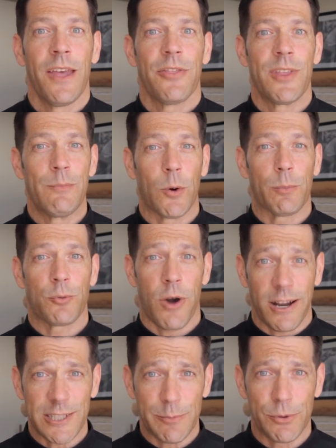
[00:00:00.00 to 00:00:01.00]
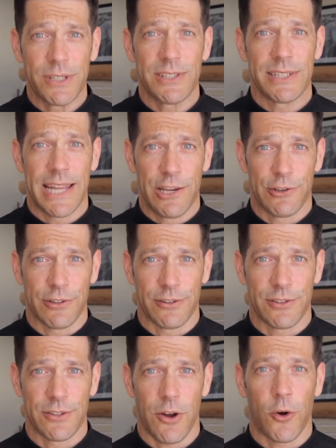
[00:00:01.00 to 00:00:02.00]
The more prosperous
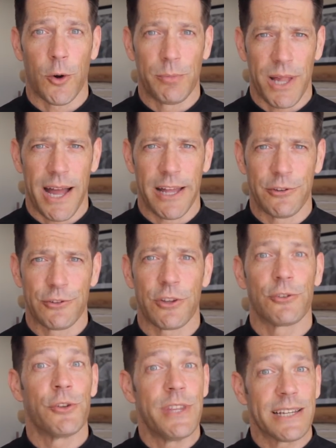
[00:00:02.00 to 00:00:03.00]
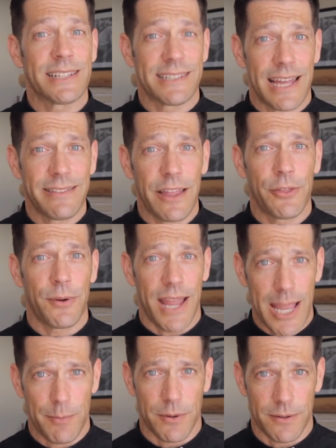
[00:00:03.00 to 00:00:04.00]
nations are obliged, to the extent that they're
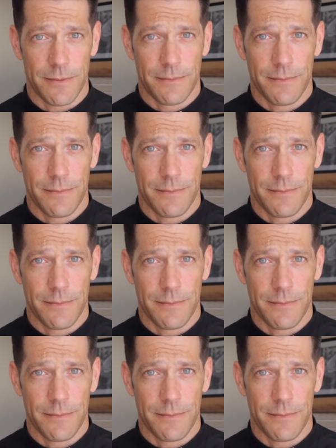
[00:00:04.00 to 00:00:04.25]
able,